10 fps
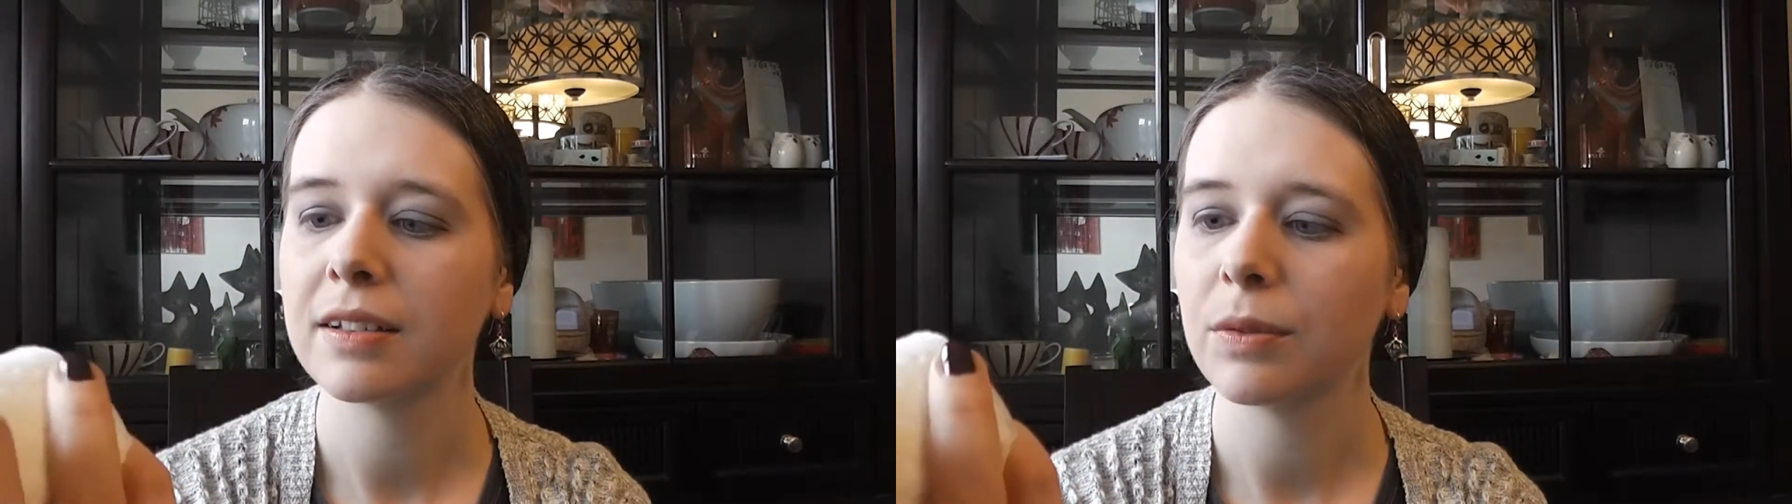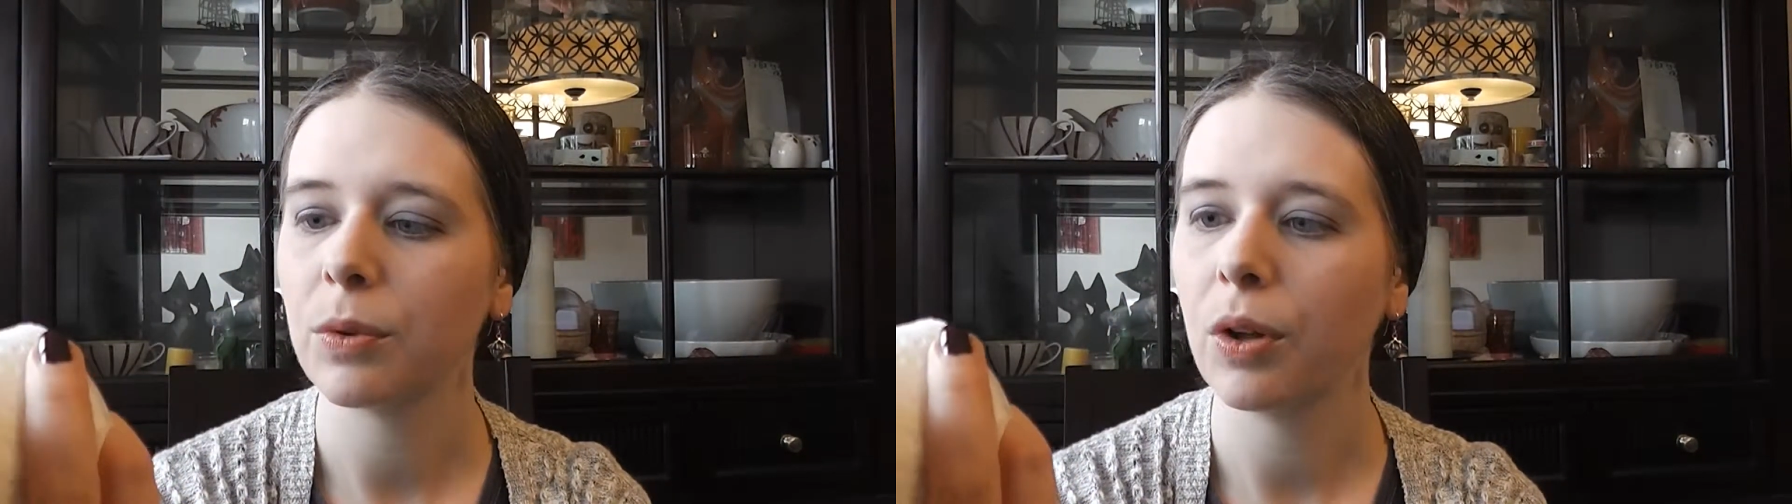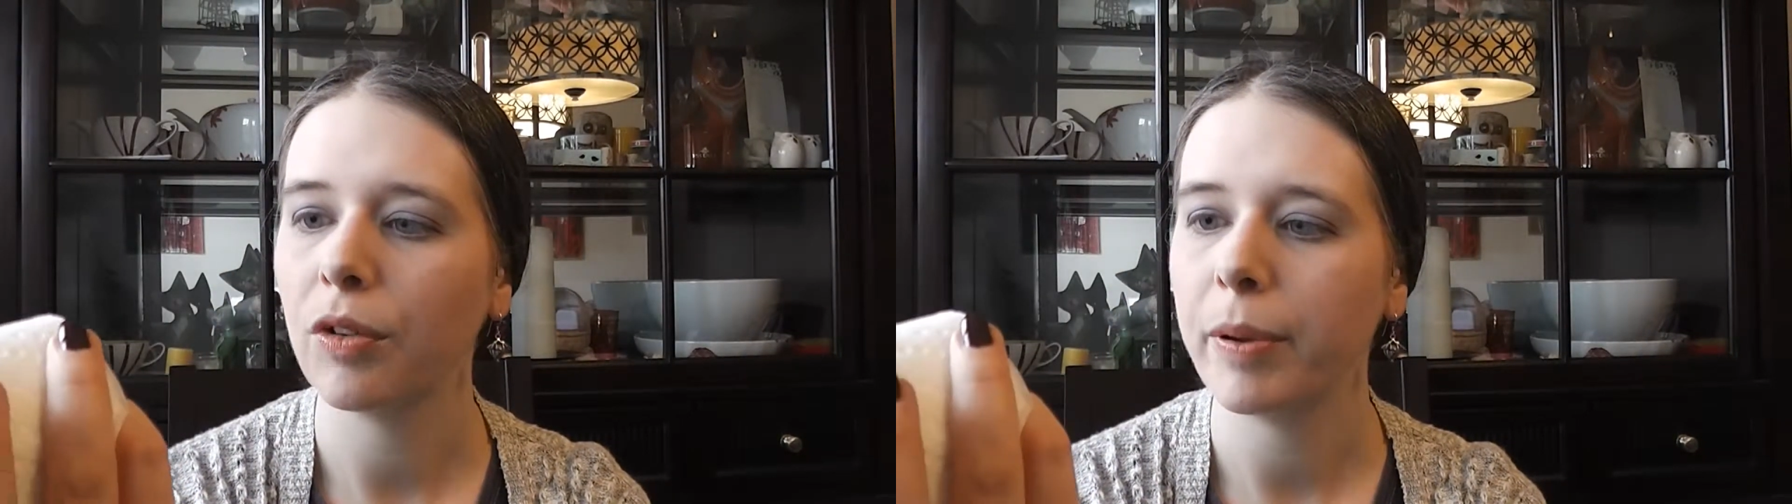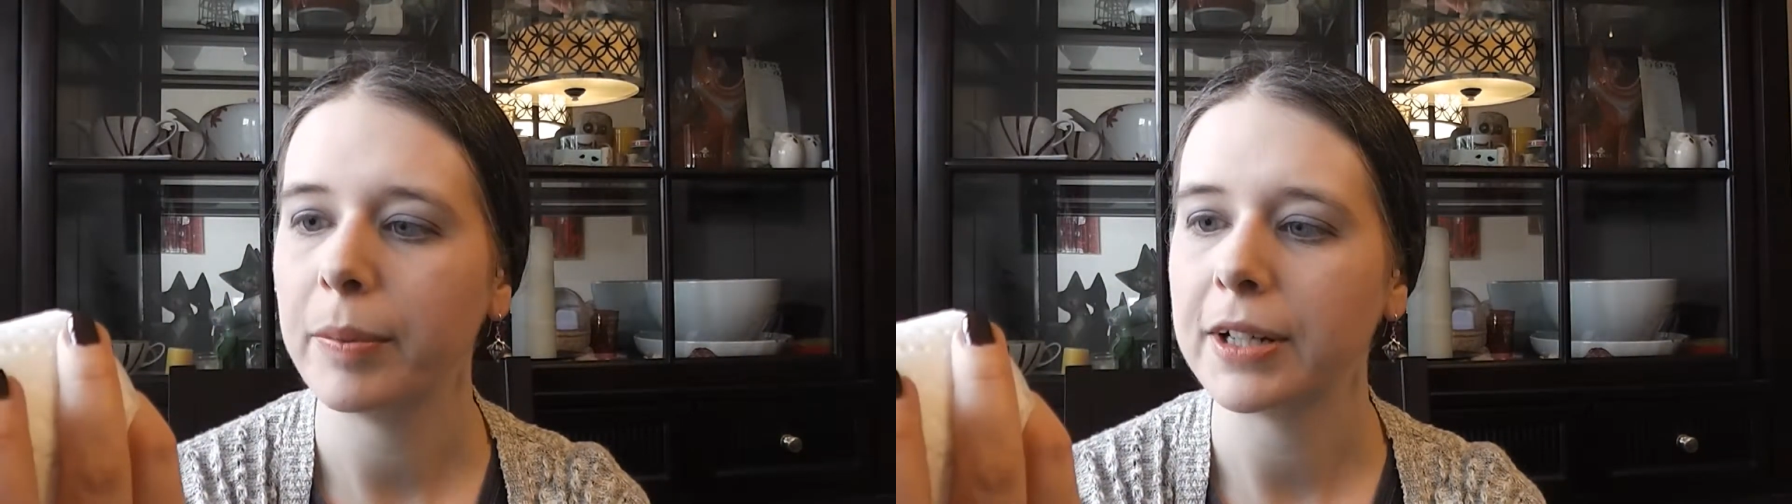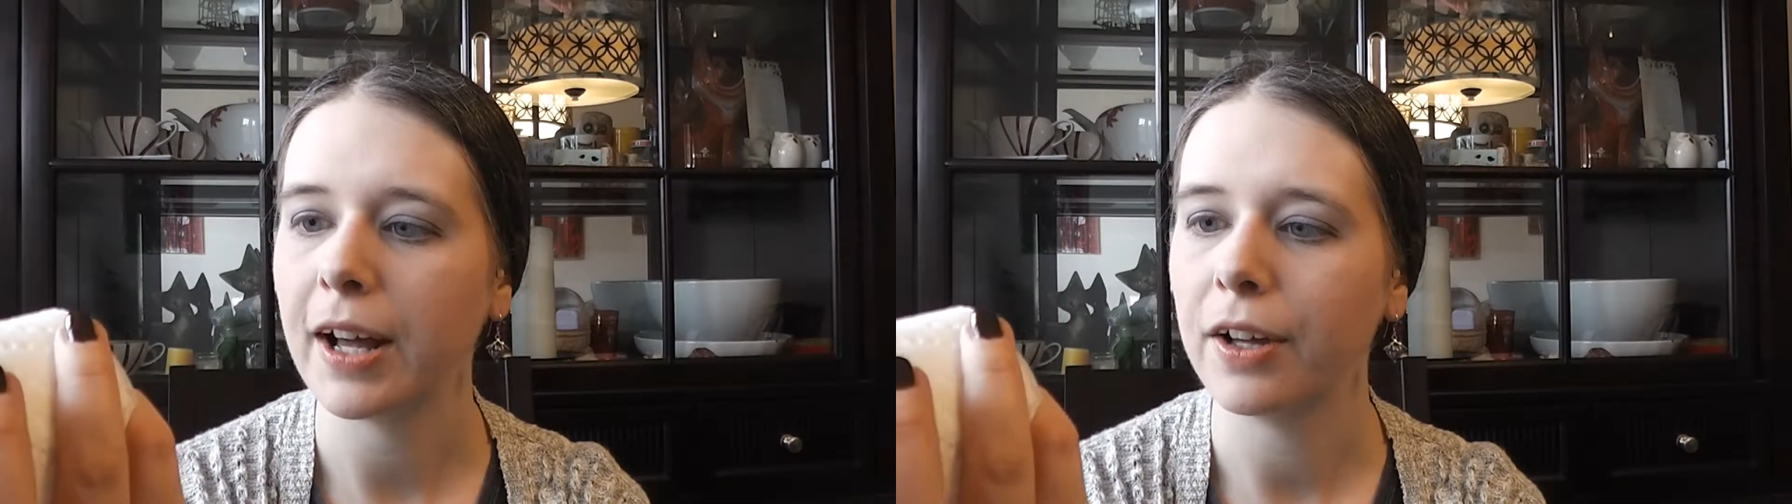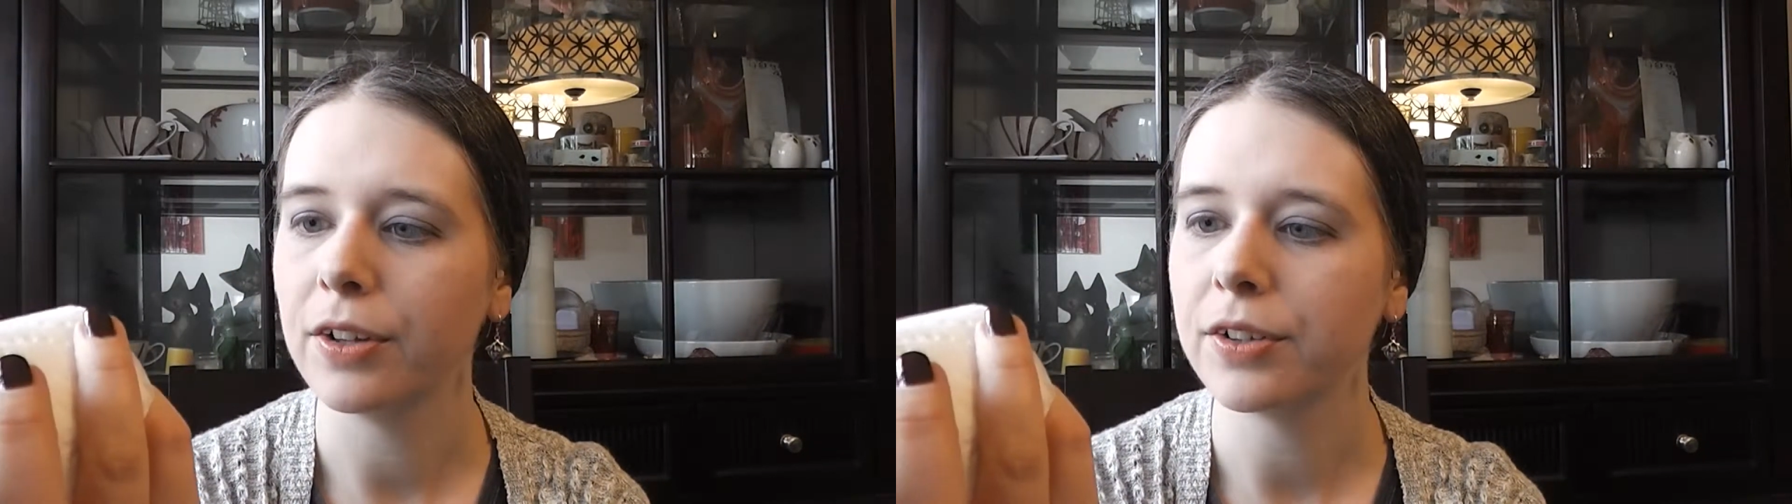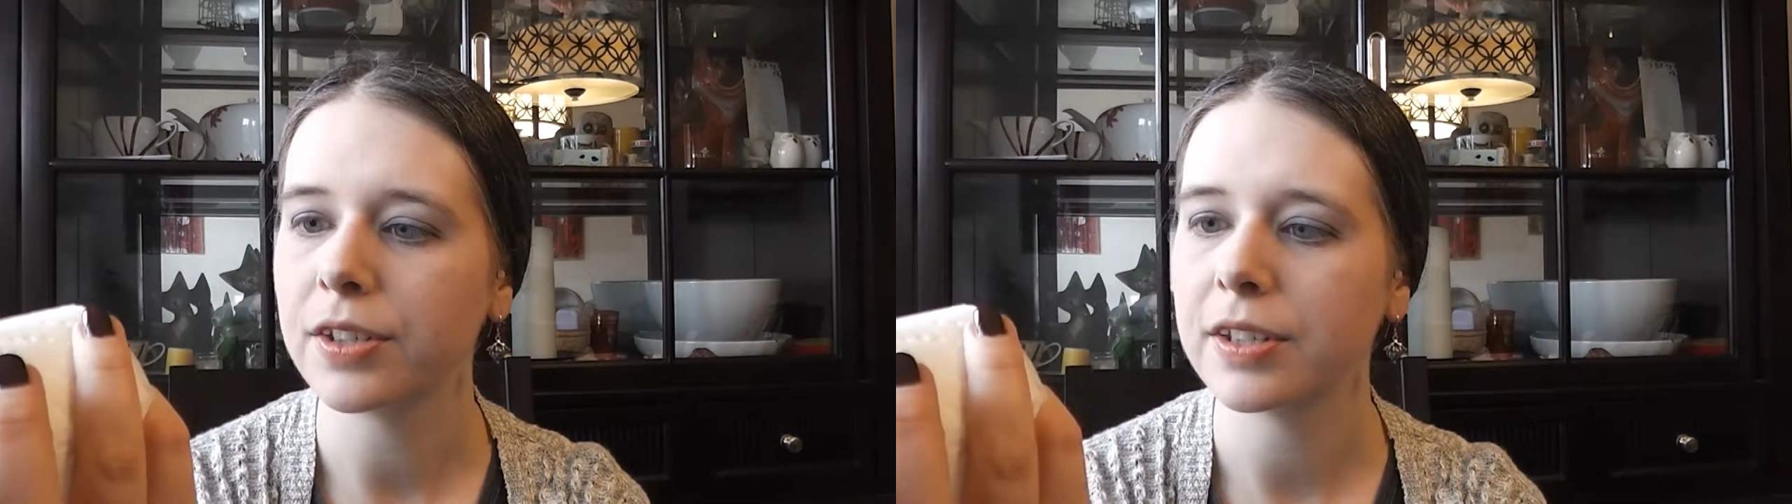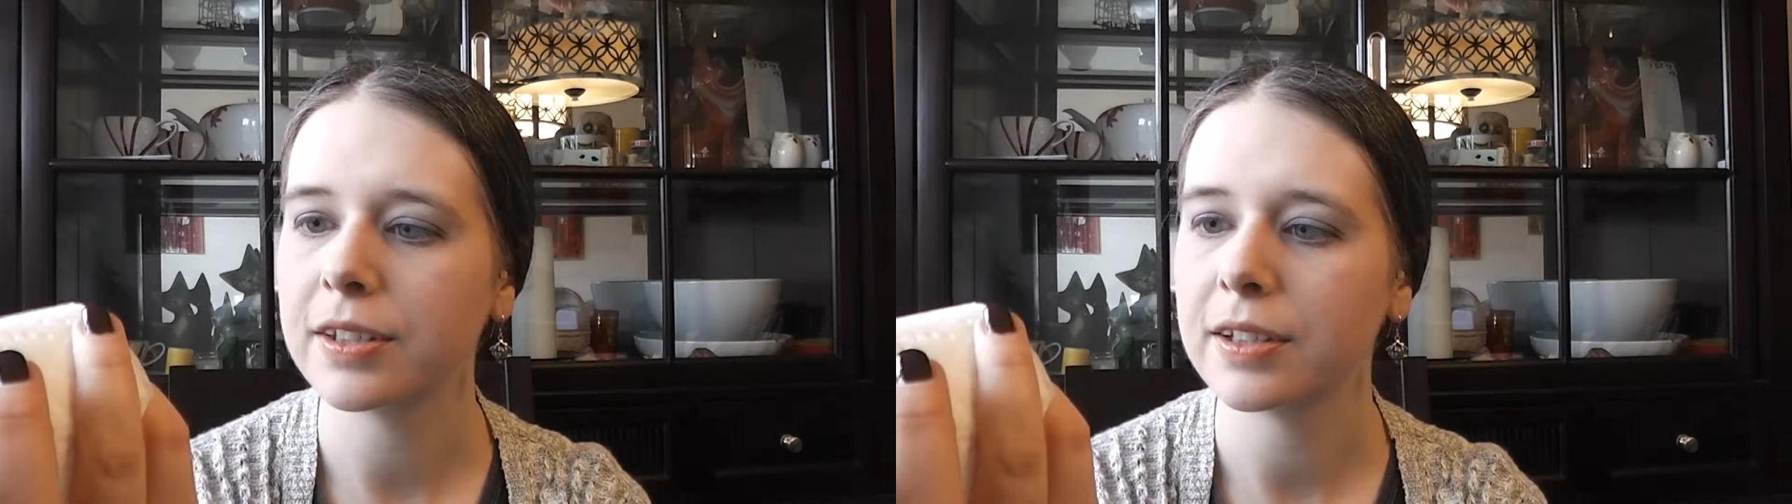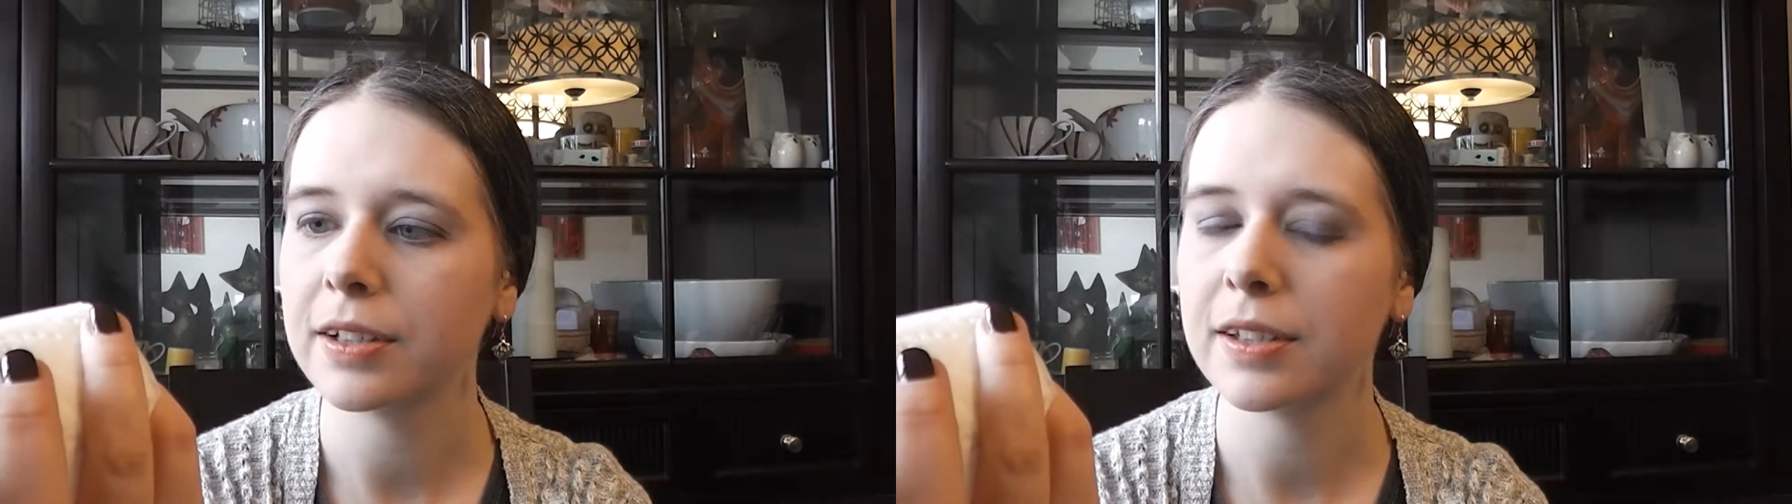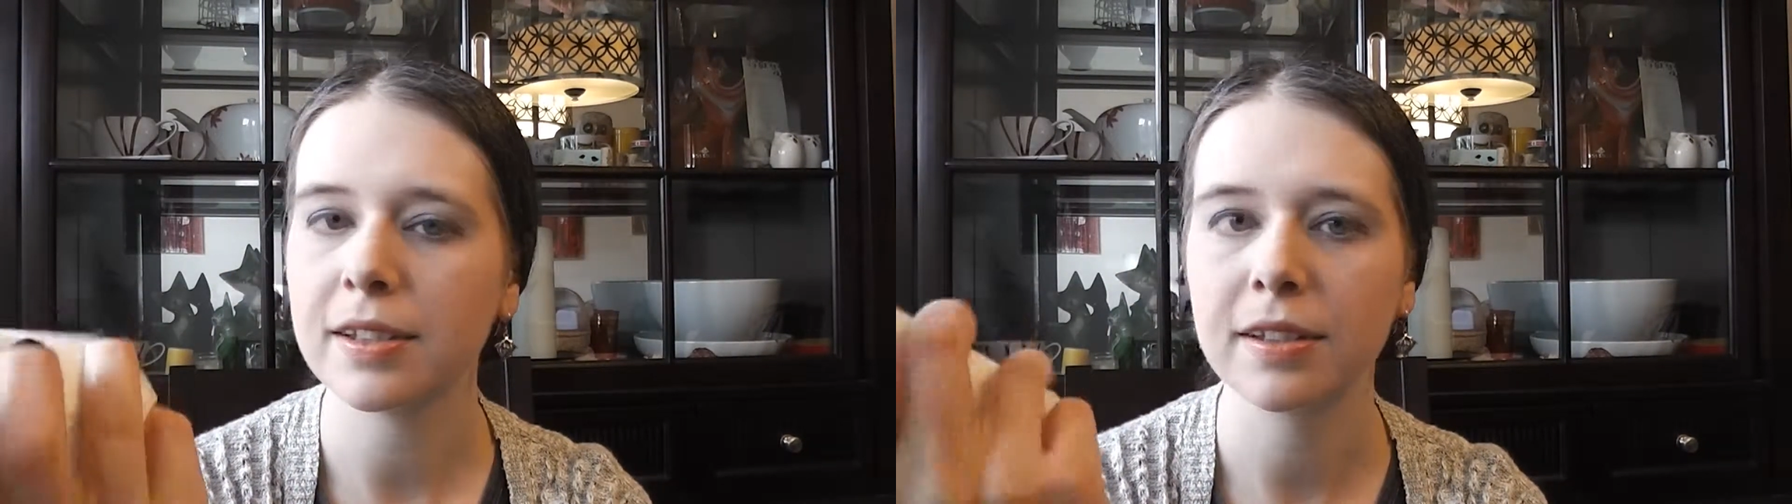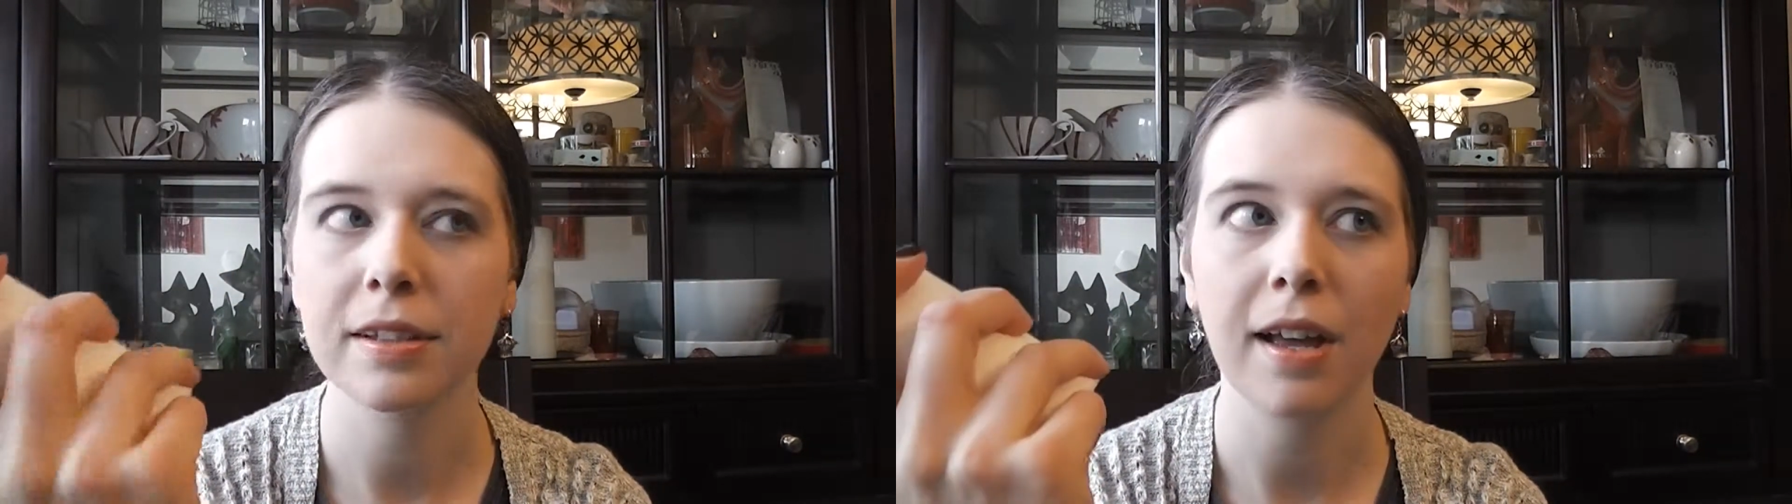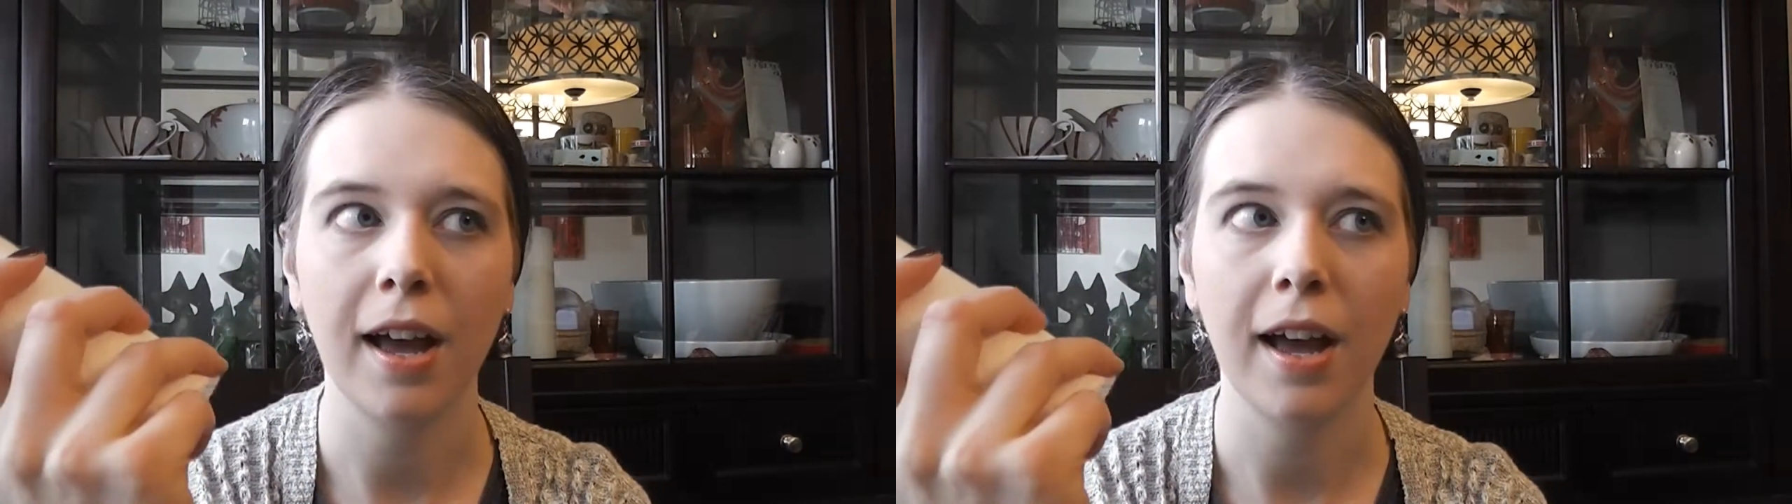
roll of paper towels since